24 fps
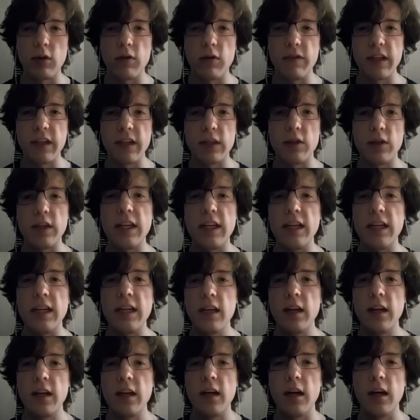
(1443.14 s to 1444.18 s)
victory
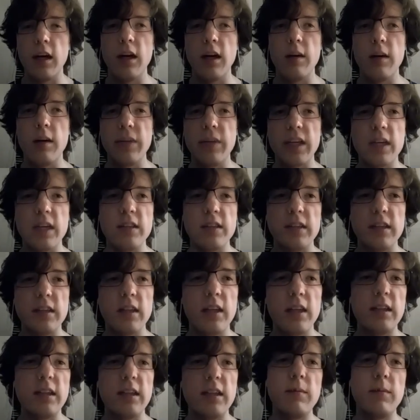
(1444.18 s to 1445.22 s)
because it
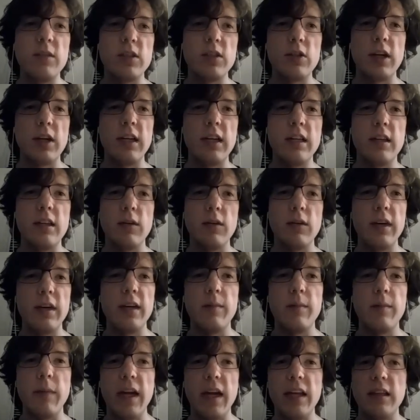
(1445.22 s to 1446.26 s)
demonstrated that we had
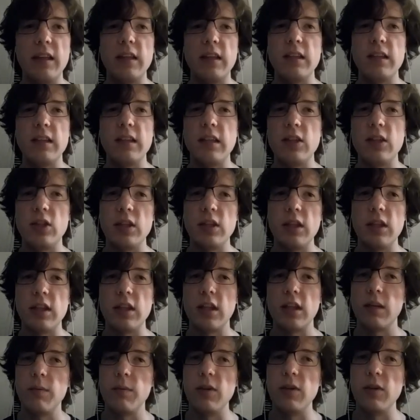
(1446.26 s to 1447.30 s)
made the decision that the
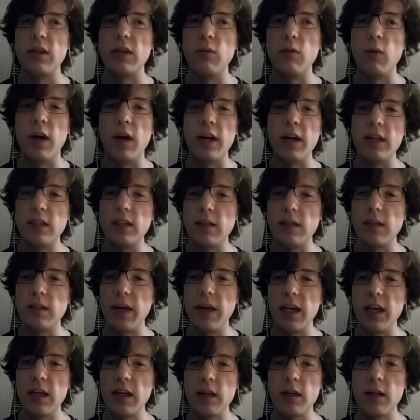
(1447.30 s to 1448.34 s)
community wanted to
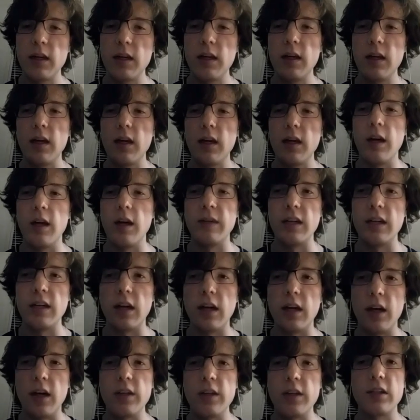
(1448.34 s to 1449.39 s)
make. And it
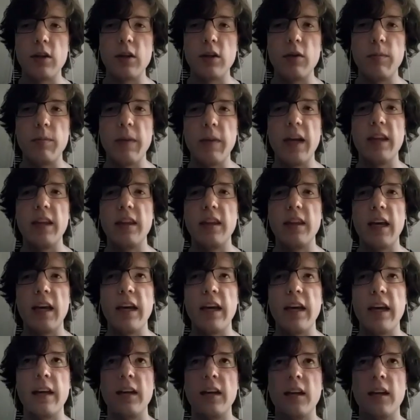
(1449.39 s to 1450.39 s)
also meant that,